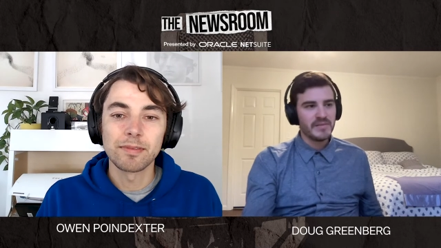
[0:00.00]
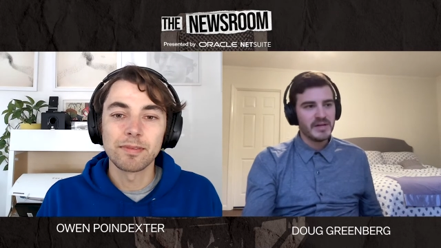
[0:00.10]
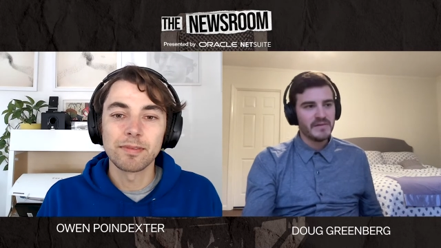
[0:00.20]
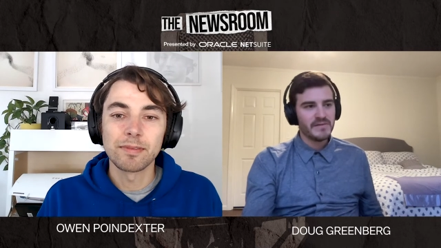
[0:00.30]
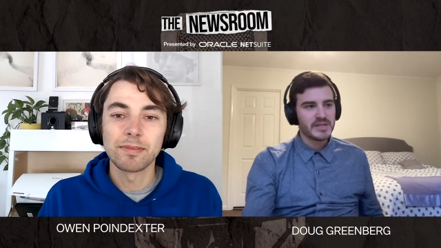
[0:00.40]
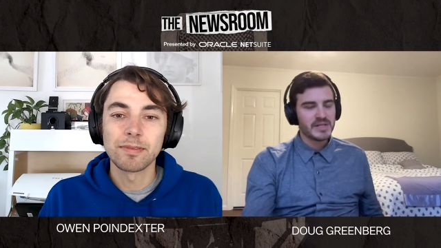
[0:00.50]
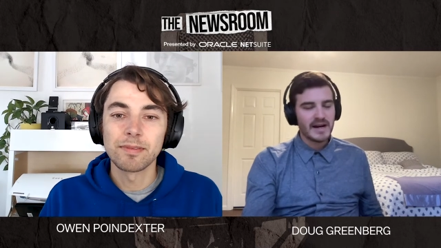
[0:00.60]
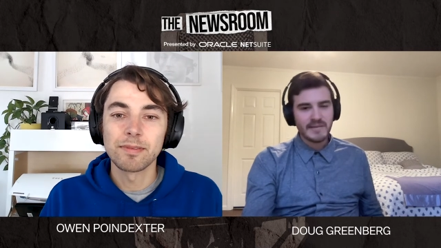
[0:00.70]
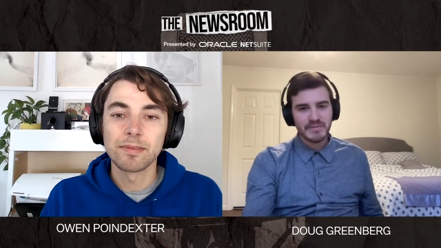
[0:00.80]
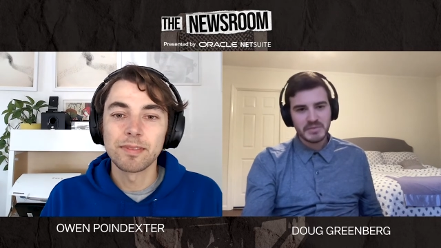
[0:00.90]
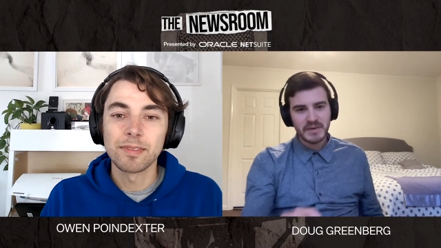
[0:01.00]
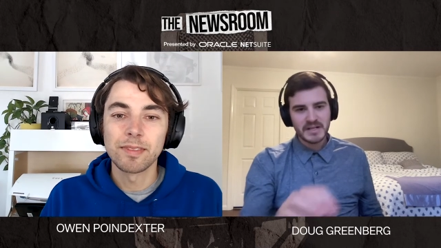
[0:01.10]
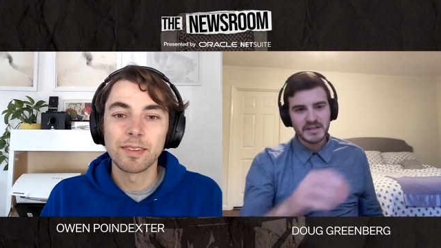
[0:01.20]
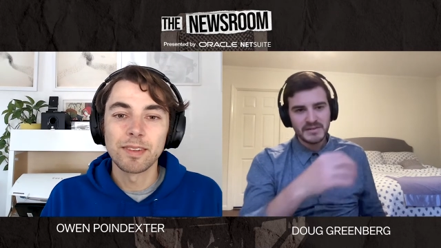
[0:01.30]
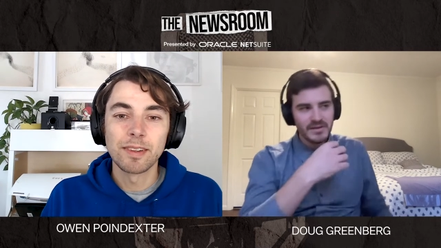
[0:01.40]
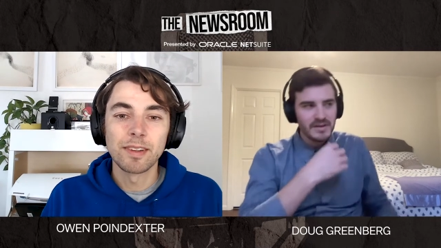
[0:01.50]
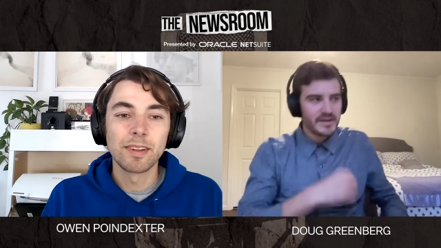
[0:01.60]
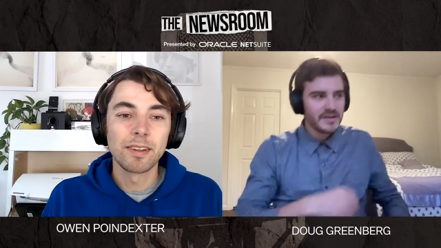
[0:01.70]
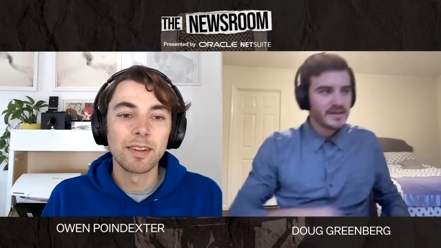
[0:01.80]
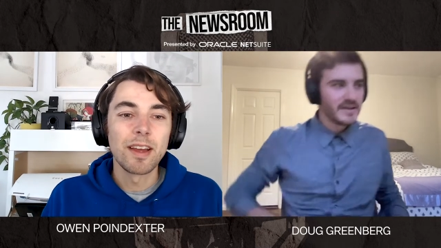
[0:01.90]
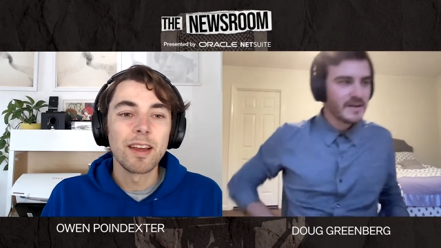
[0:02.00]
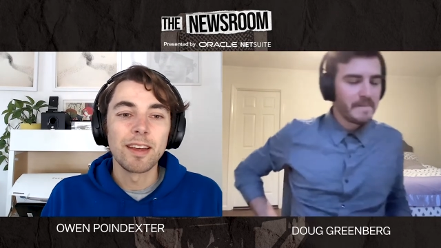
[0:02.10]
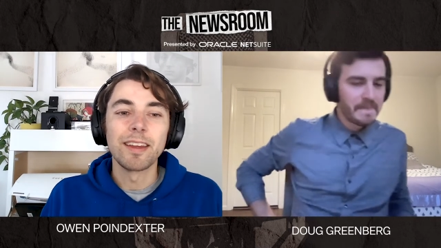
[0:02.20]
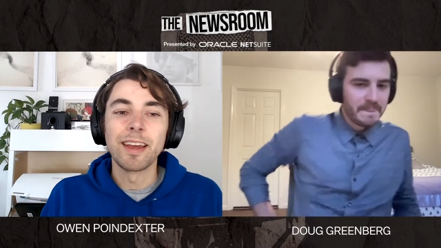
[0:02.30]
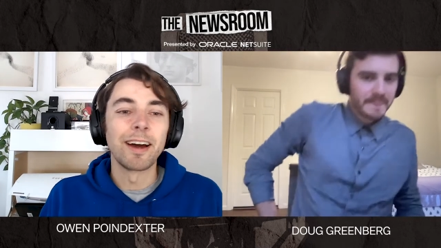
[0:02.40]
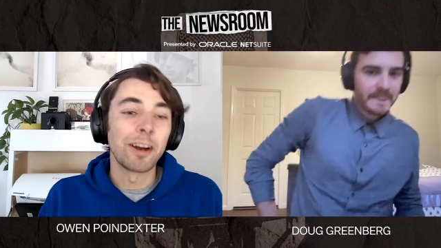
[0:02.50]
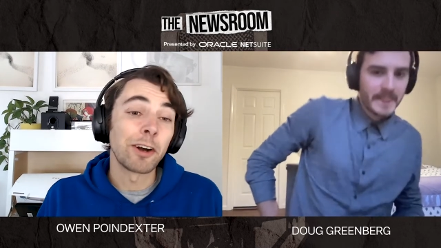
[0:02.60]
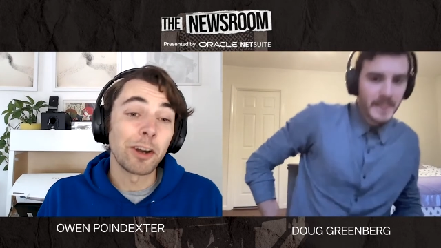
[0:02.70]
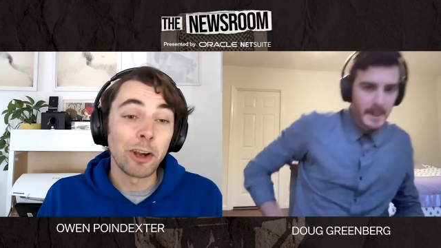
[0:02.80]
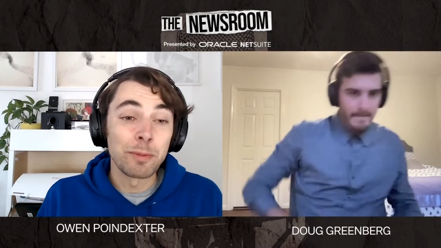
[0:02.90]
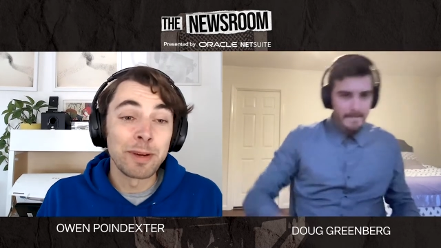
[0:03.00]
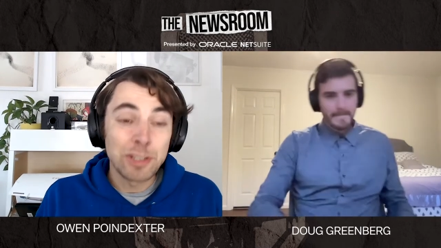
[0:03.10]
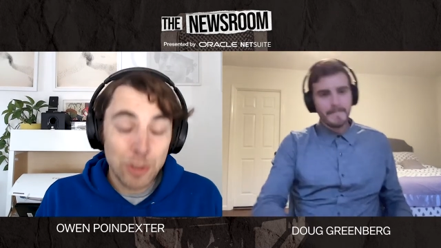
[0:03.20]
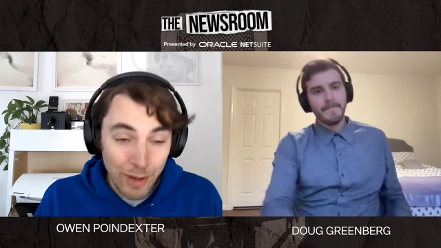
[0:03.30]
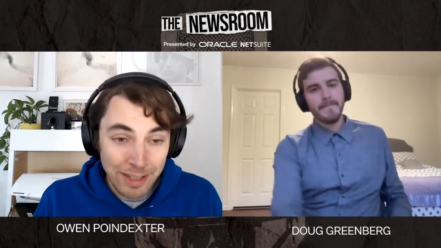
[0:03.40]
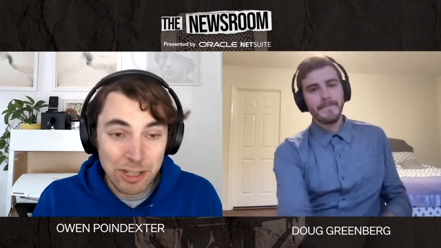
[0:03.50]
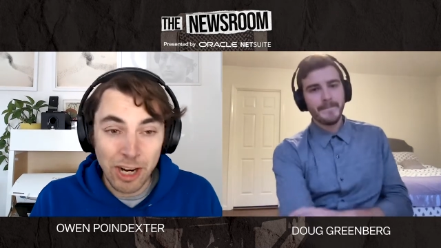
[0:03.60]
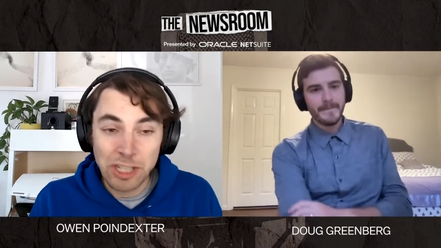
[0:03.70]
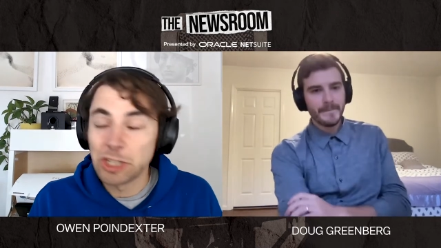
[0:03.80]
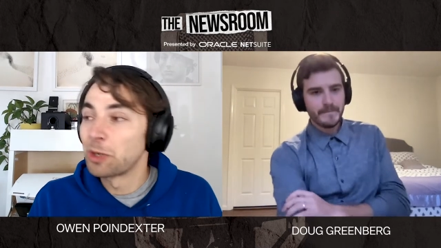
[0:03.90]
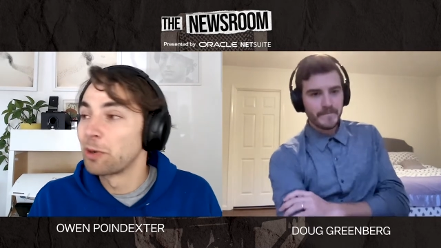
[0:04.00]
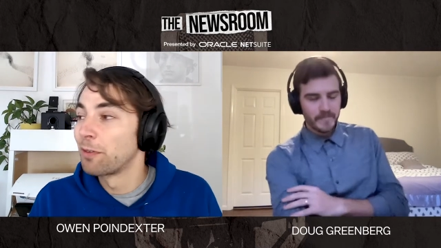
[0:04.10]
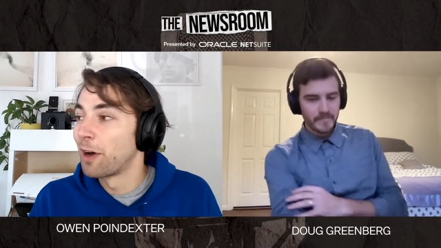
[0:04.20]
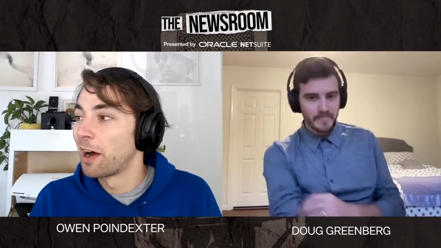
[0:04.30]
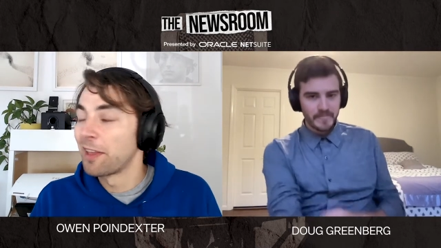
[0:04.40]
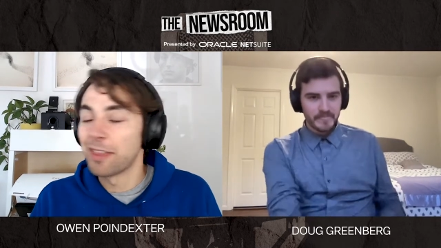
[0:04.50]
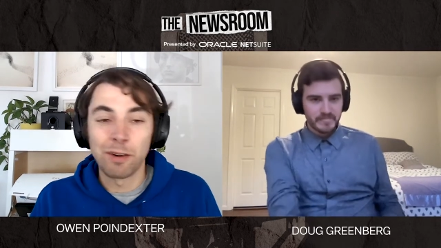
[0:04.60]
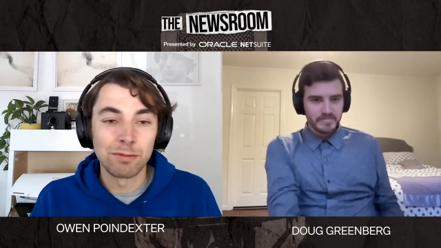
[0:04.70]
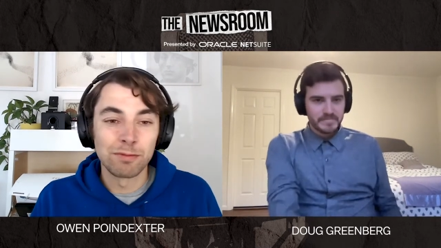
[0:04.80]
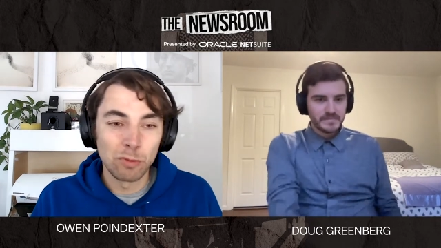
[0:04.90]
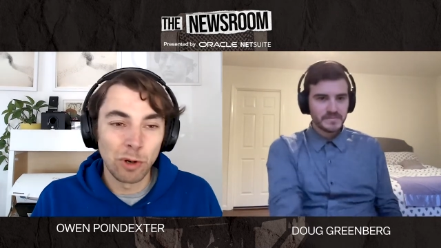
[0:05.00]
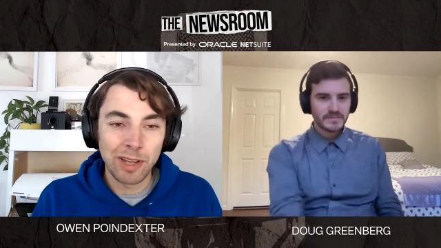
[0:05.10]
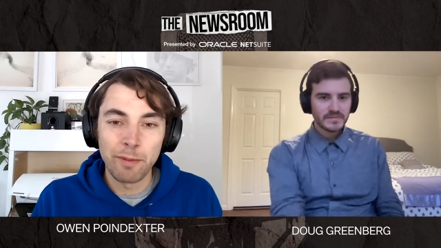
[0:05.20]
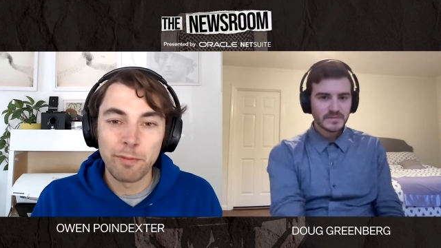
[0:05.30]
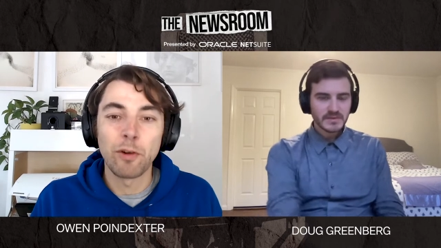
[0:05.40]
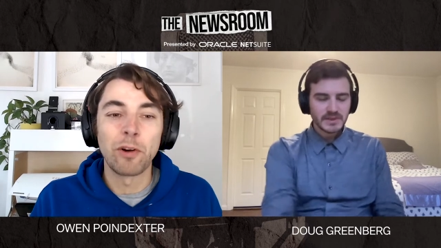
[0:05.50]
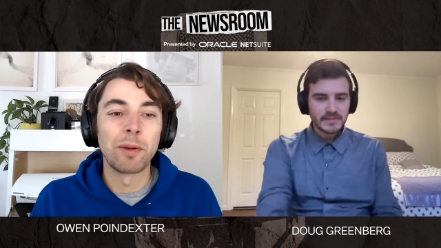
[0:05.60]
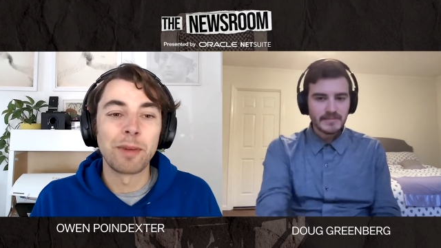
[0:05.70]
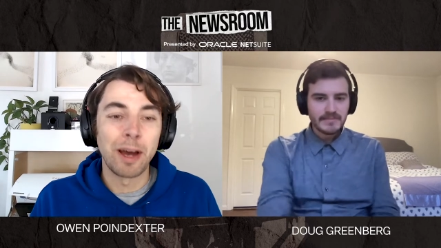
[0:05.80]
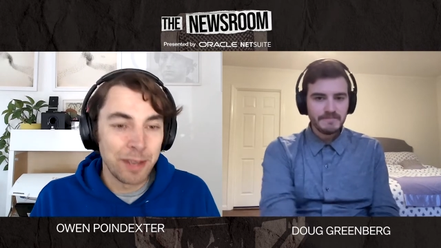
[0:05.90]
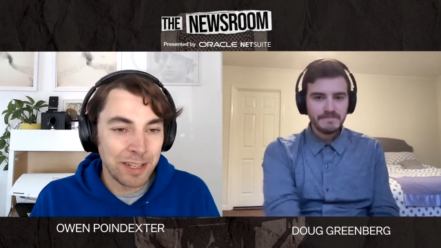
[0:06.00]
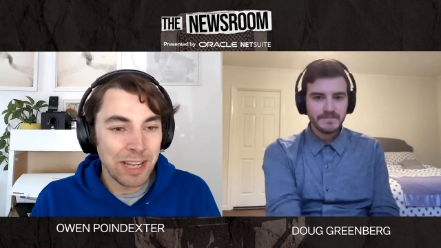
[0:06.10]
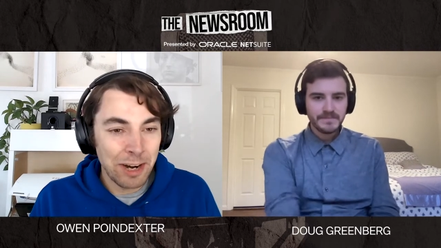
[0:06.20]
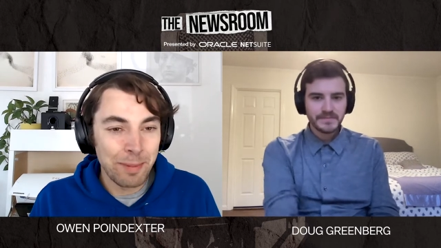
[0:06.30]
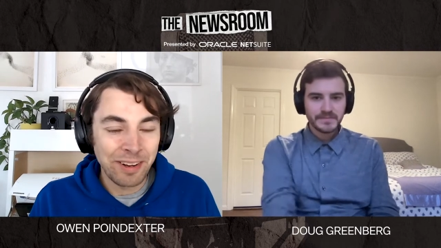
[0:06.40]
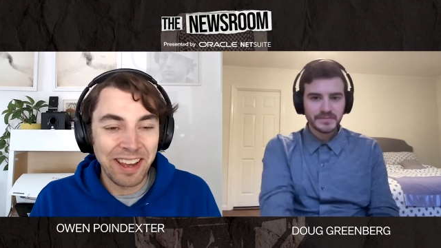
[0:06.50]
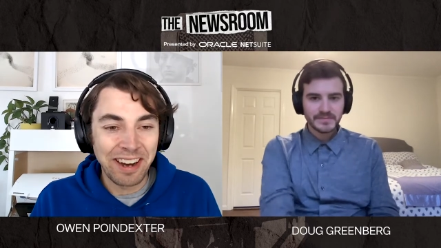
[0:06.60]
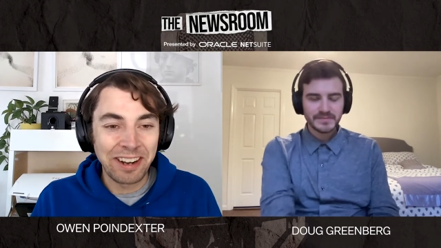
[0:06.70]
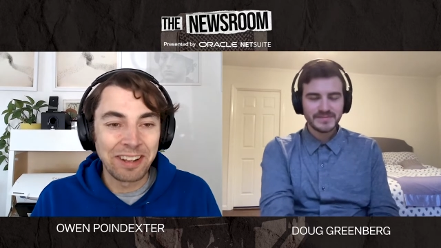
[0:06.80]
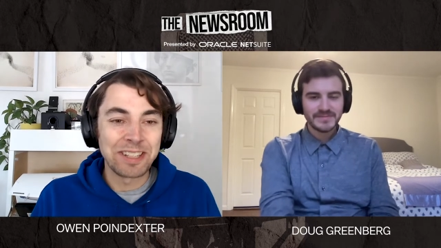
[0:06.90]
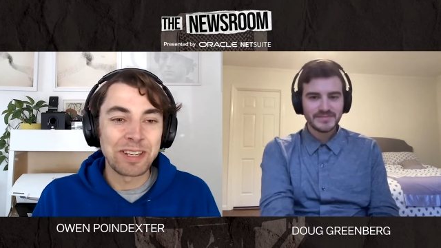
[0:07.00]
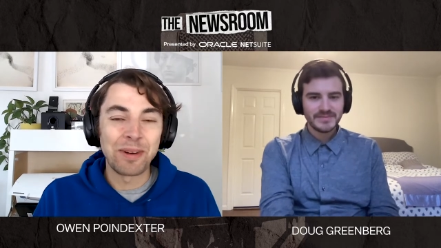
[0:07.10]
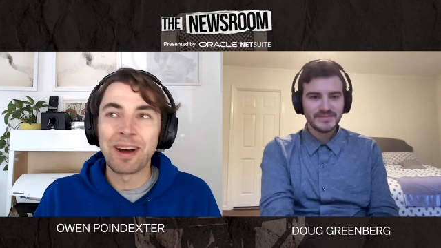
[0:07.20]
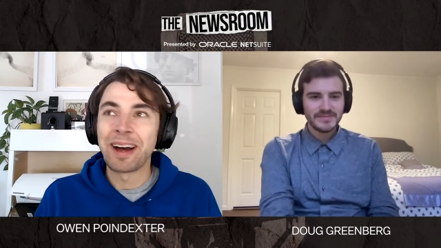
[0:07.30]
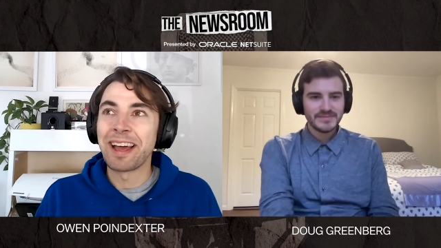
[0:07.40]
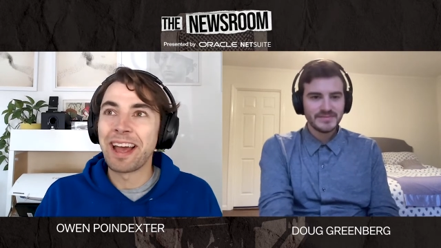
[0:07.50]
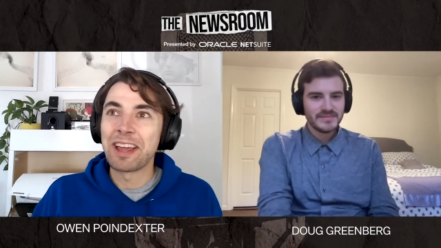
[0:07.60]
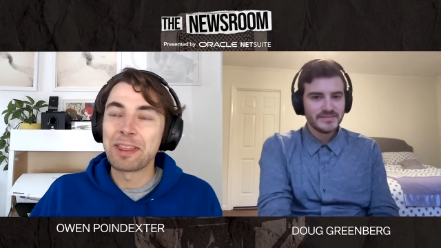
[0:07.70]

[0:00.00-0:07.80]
Speaker 1: from a from a soccer perspective.
Speaker 2: Yeah, Herc Gomez, who I talked to uh, at that World Cup forum, got me excited about Canada. So I had them